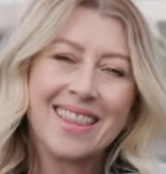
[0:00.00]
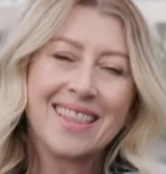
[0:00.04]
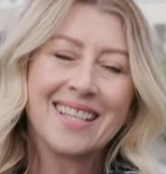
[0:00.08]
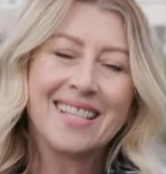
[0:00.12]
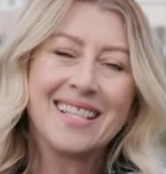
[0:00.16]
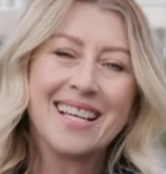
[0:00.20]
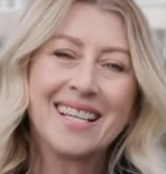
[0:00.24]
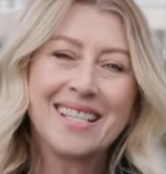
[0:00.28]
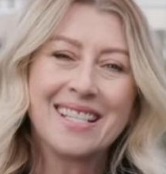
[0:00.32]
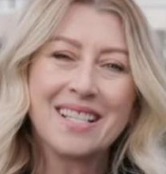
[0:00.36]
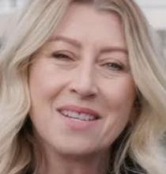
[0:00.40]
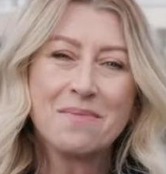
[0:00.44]

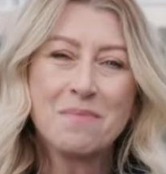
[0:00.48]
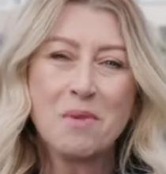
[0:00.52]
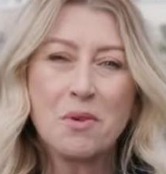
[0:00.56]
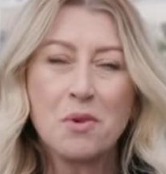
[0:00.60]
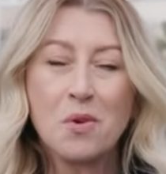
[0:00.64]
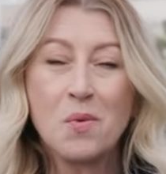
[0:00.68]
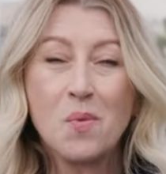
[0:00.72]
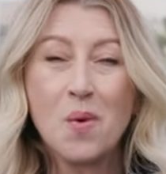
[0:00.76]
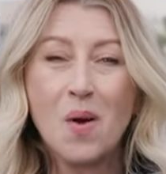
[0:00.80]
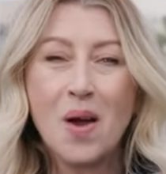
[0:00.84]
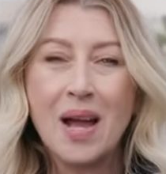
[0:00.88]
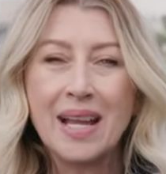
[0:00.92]
The Tesla
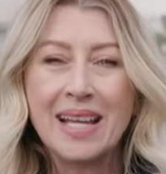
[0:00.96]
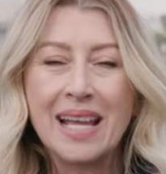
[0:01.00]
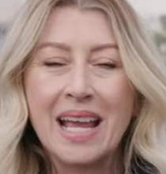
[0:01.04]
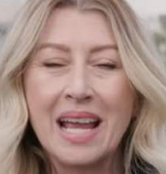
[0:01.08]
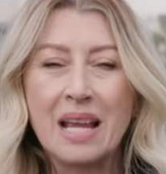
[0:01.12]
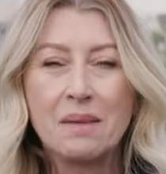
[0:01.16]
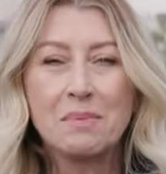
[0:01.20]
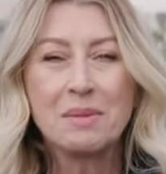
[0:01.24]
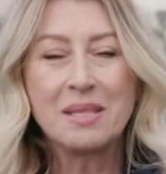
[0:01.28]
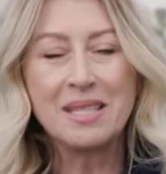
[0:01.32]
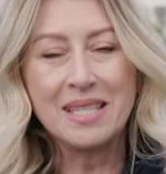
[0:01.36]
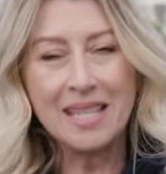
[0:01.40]
Model Y
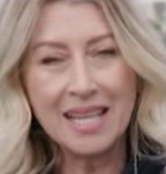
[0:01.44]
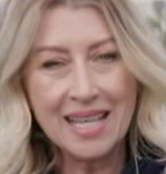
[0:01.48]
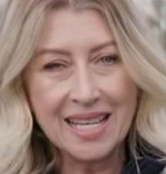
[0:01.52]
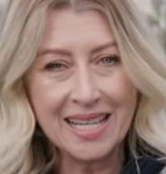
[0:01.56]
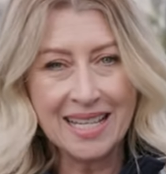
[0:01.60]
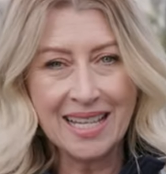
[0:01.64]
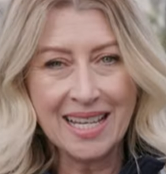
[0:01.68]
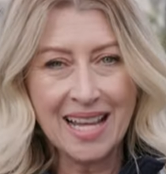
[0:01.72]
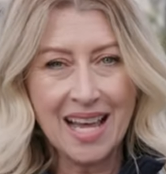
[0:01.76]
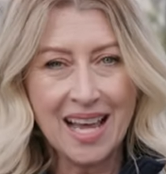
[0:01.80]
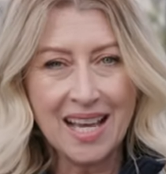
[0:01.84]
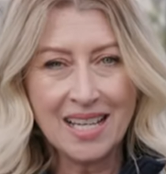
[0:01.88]
came
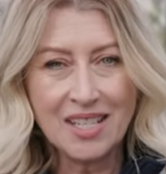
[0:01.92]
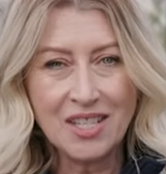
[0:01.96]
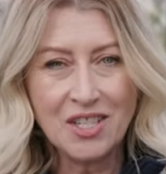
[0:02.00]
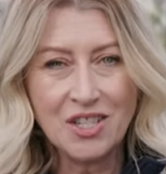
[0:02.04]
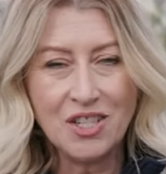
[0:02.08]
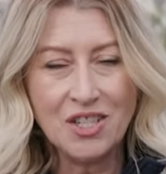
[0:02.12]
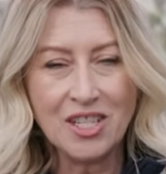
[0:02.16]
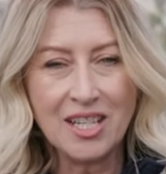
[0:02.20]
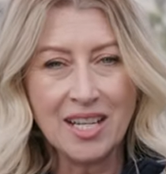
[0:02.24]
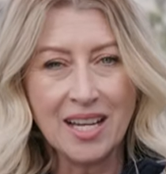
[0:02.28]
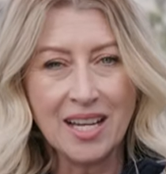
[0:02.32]
second last